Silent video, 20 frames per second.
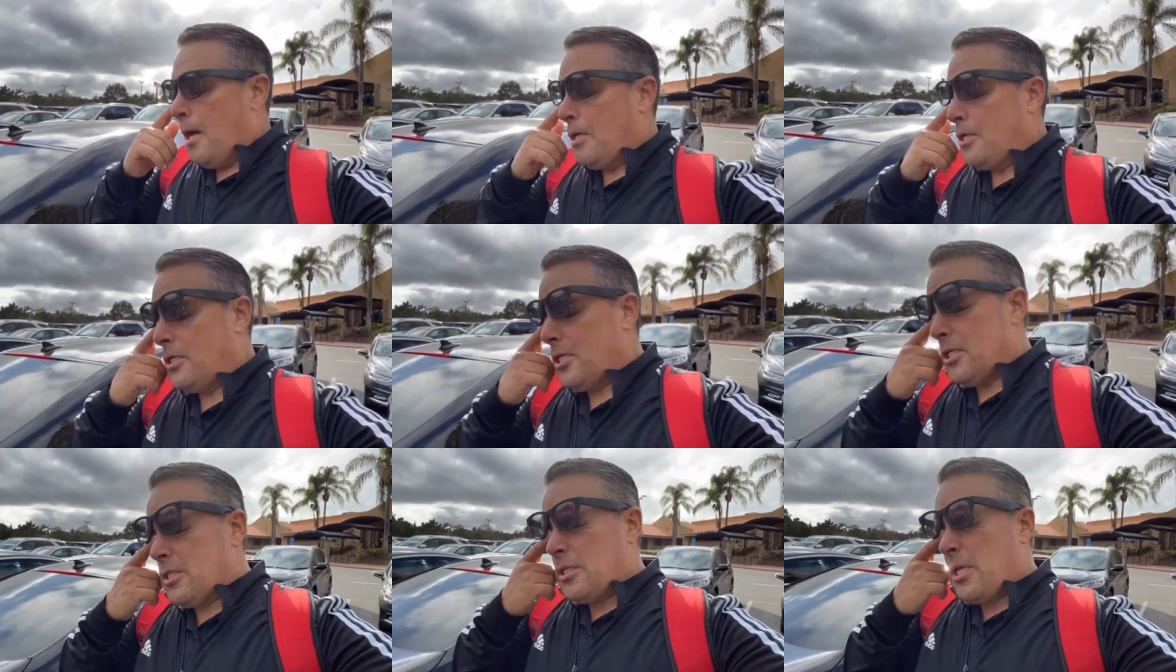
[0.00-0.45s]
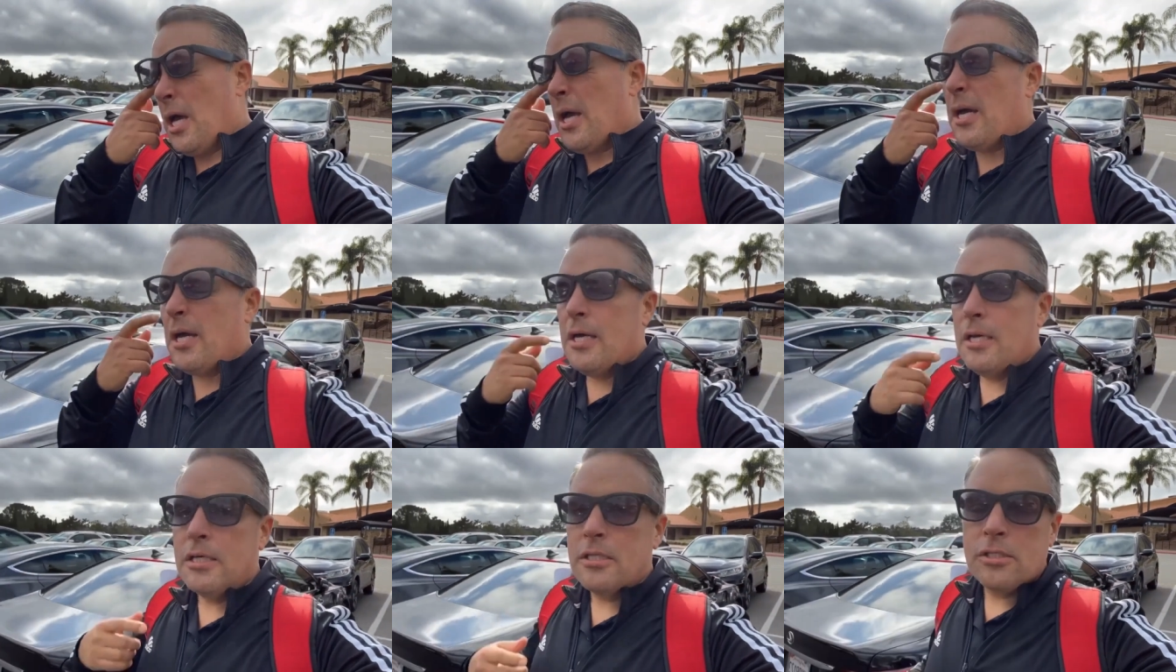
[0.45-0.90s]
she has
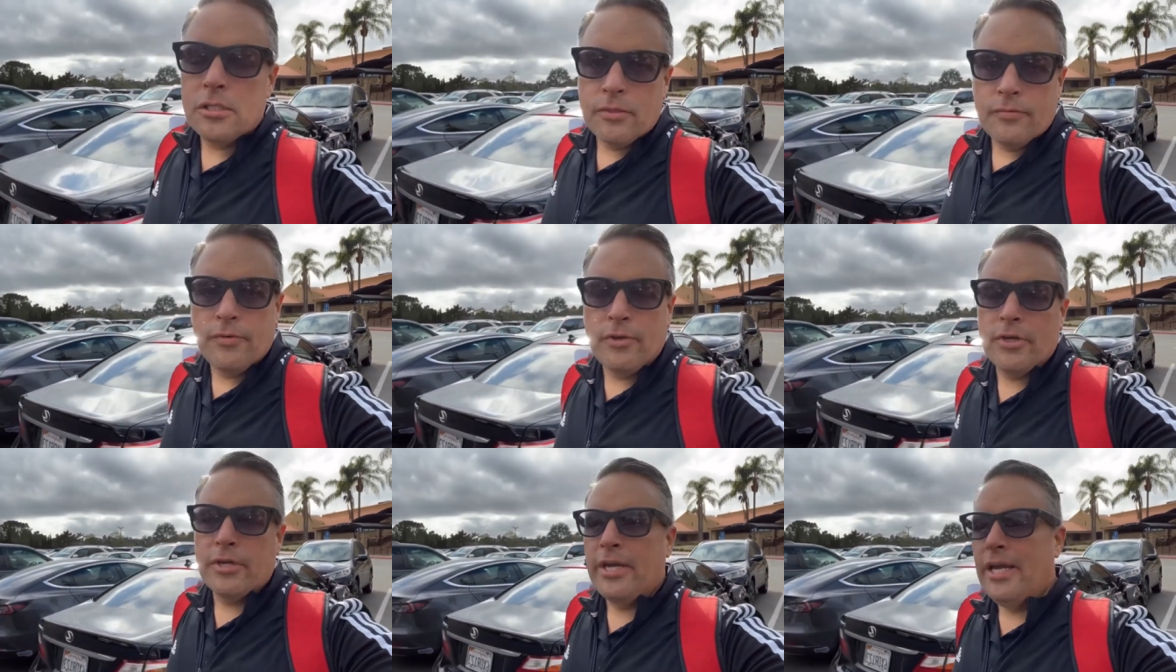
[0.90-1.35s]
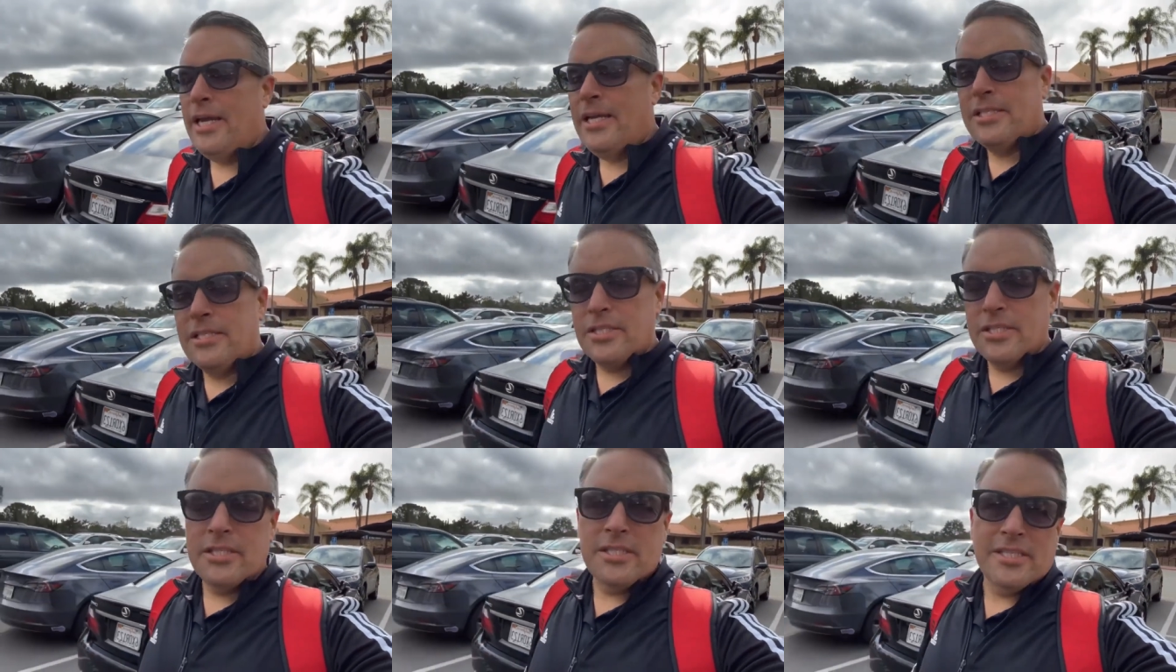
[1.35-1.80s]
a severe
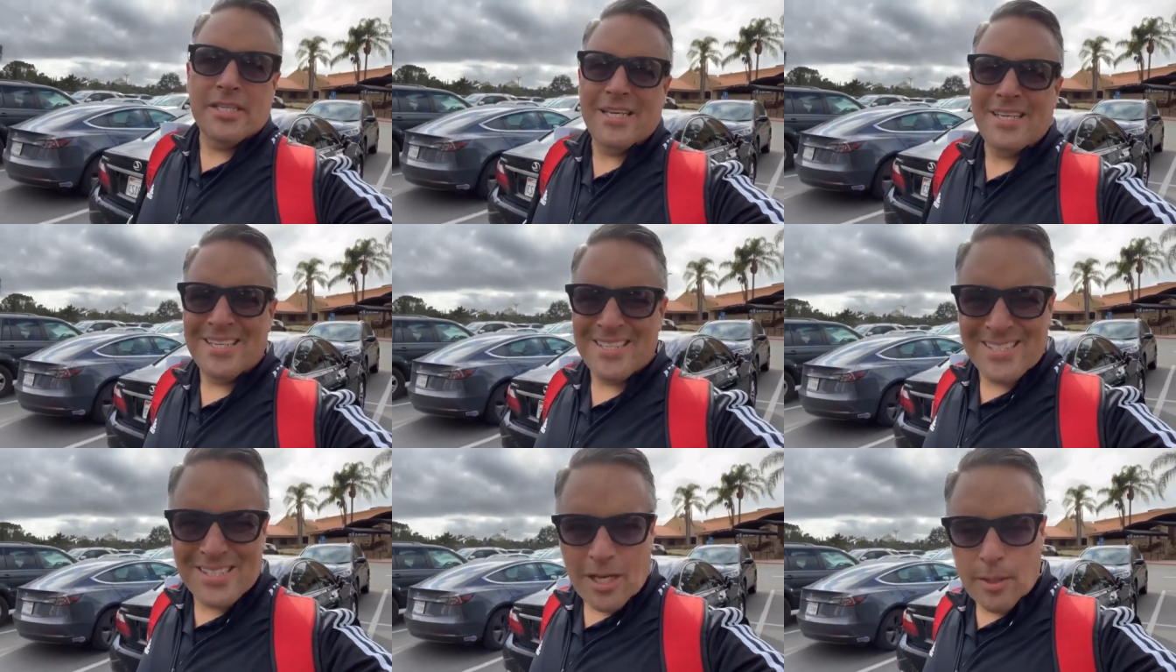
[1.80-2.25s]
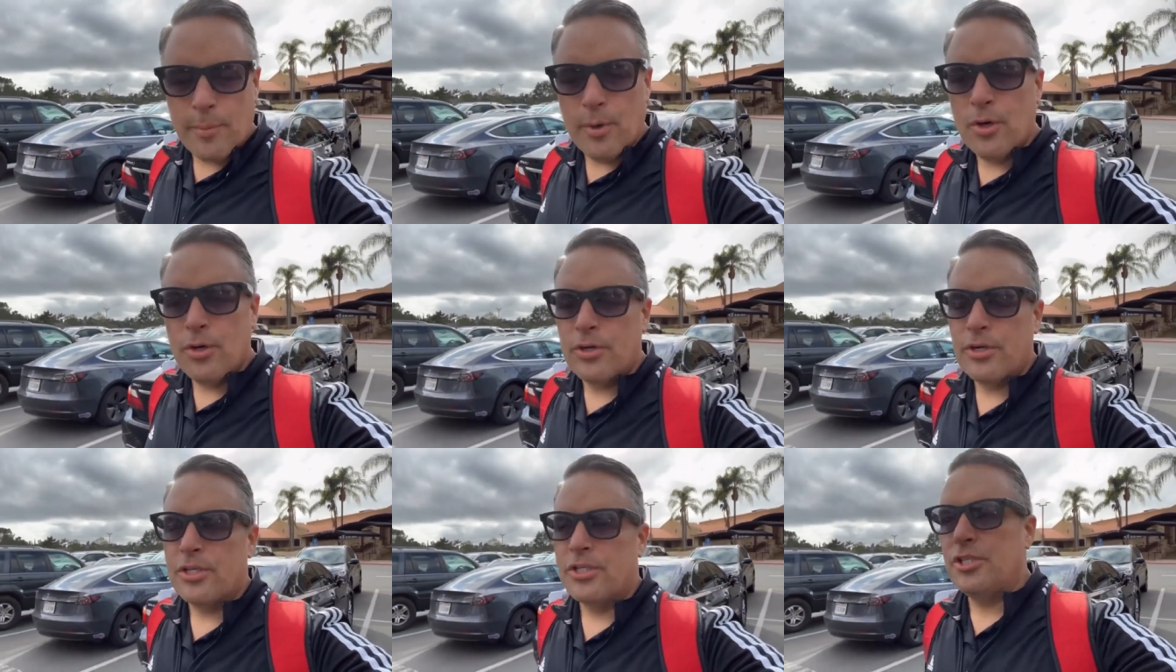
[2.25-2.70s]
case of the tennis
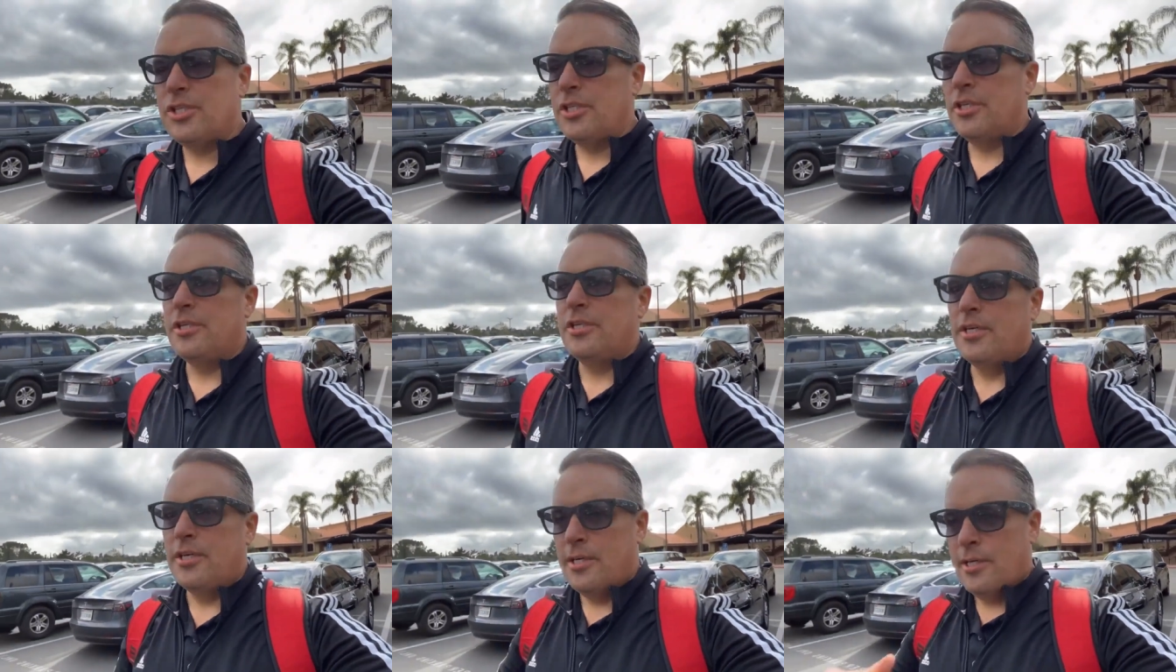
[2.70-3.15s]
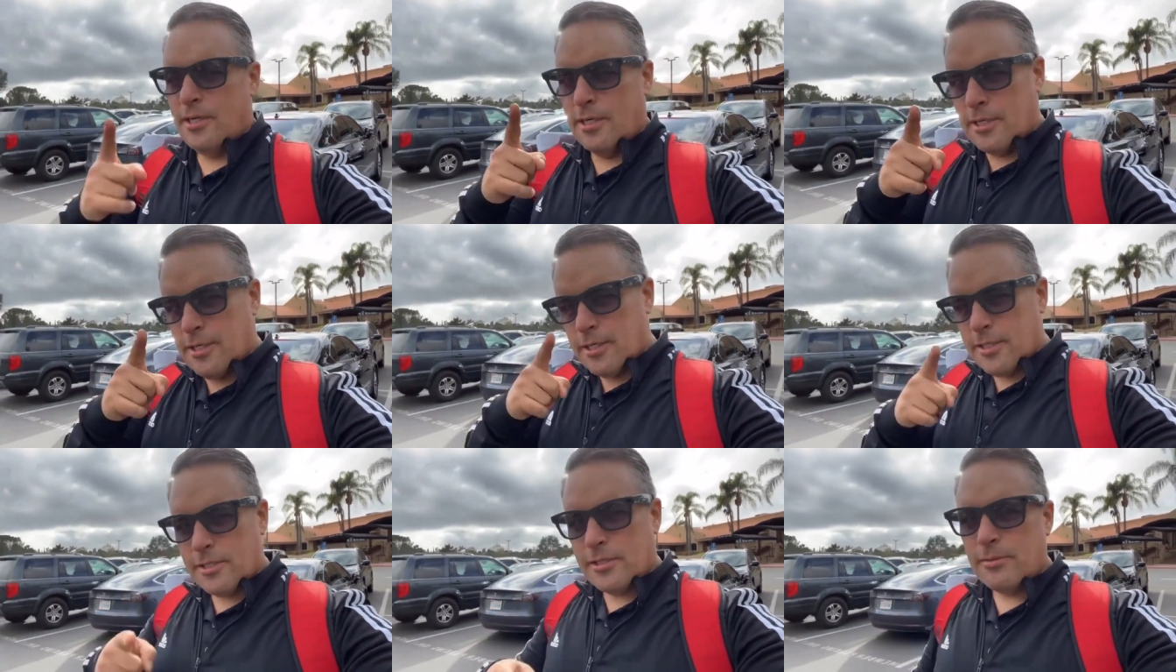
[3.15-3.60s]
elbow because she
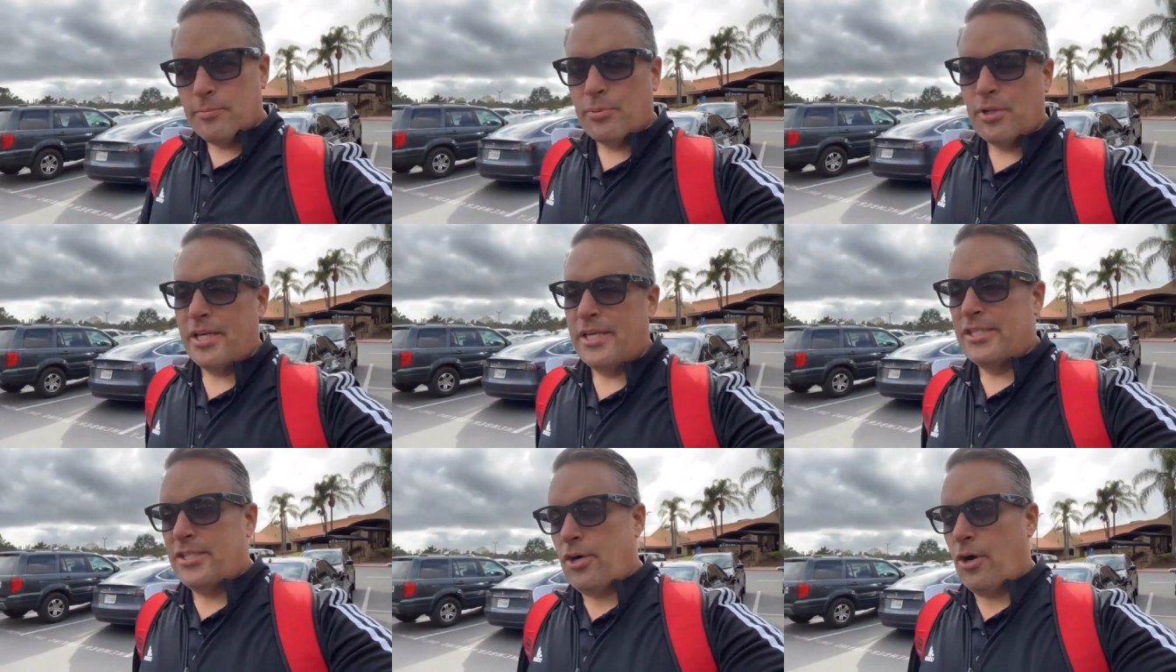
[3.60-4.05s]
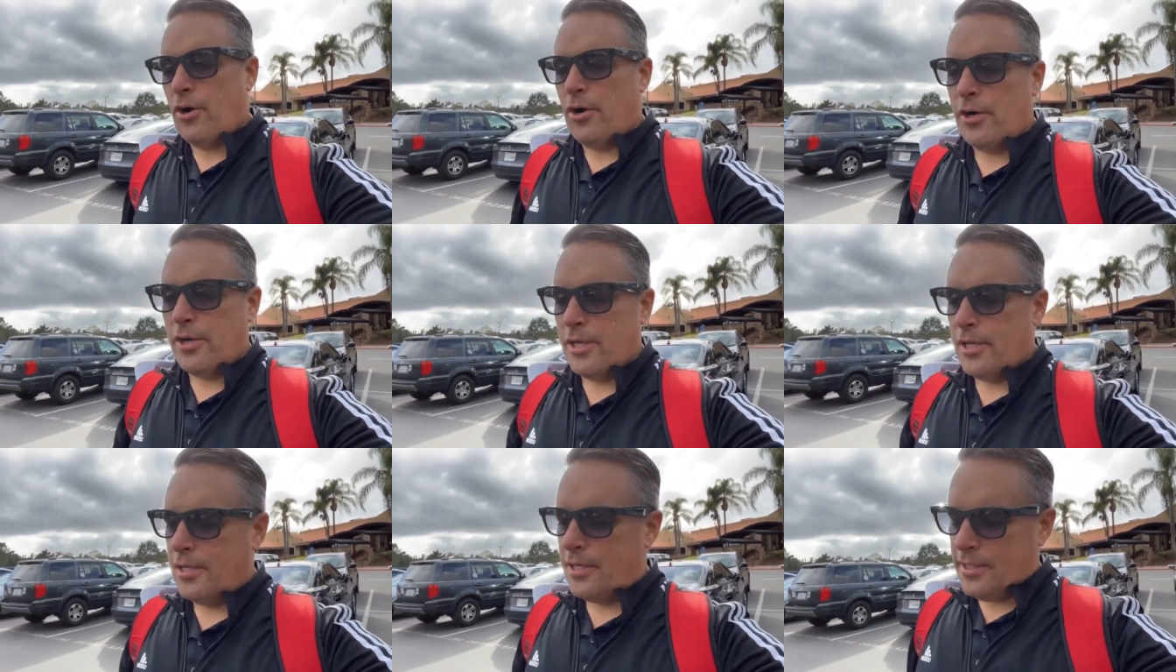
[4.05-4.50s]
plays
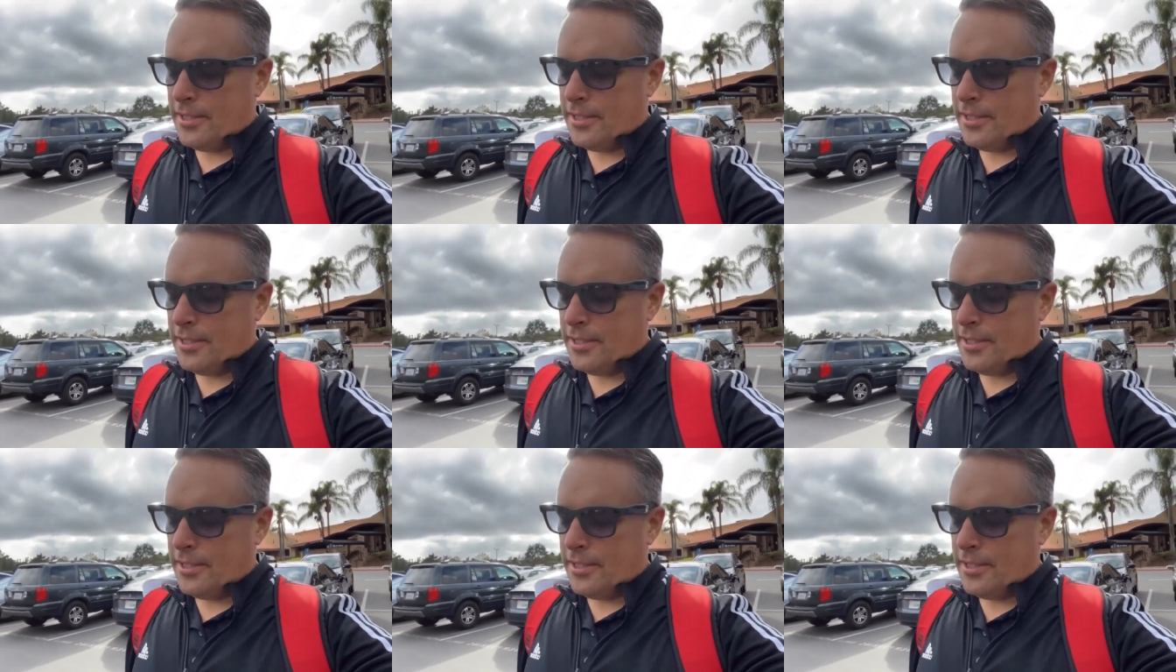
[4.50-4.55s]
hard.